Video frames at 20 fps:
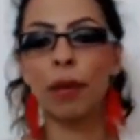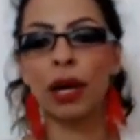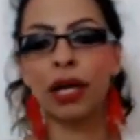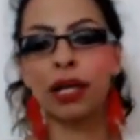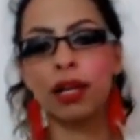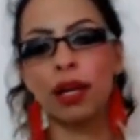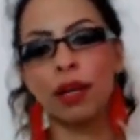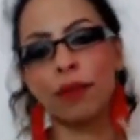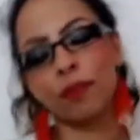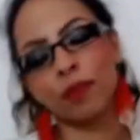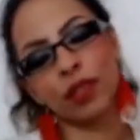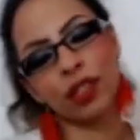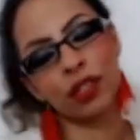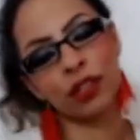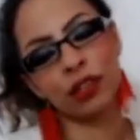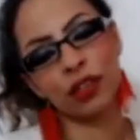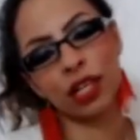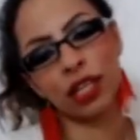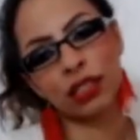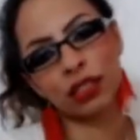But
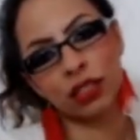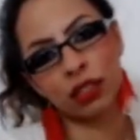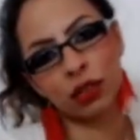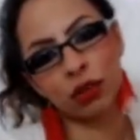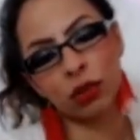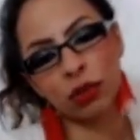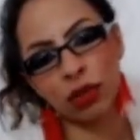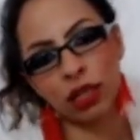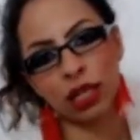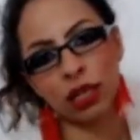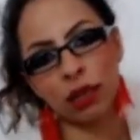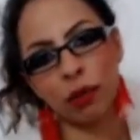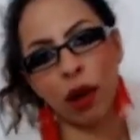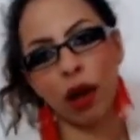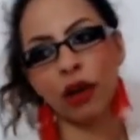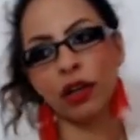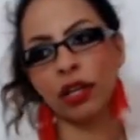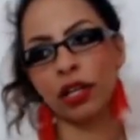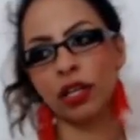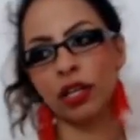that's the cool thing
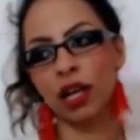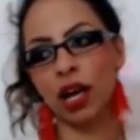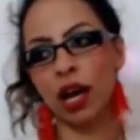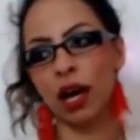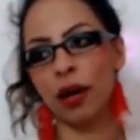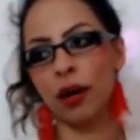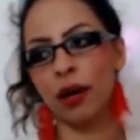about it.